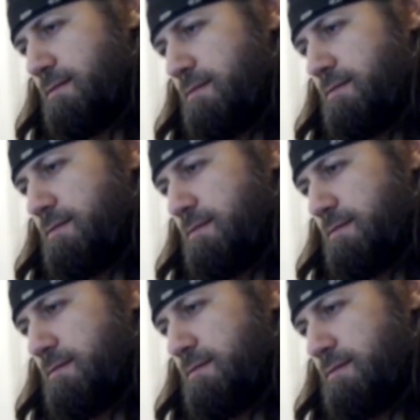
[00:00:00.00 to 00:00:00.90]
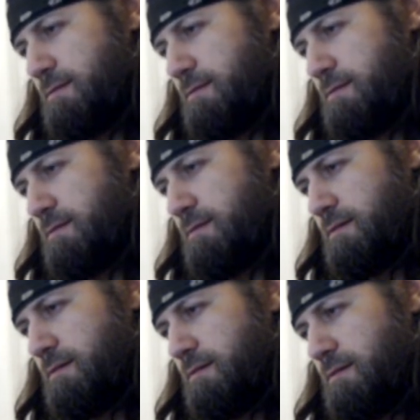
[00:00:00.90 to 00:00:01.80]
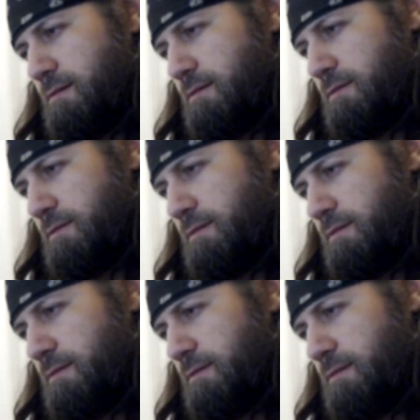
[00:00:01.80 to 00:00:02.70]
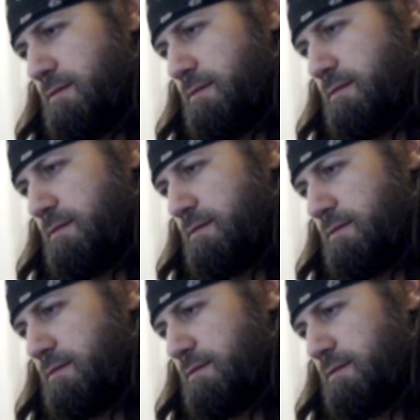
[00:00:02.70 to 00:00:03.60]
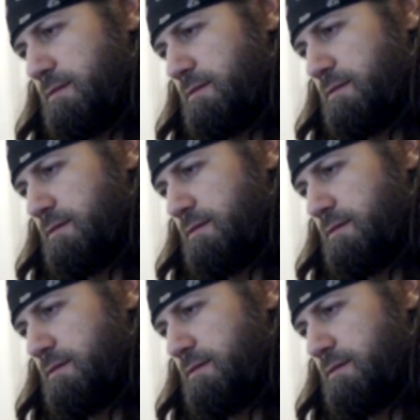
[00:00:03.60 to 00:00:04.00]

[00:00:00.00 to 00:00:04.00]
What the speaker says: [no speech]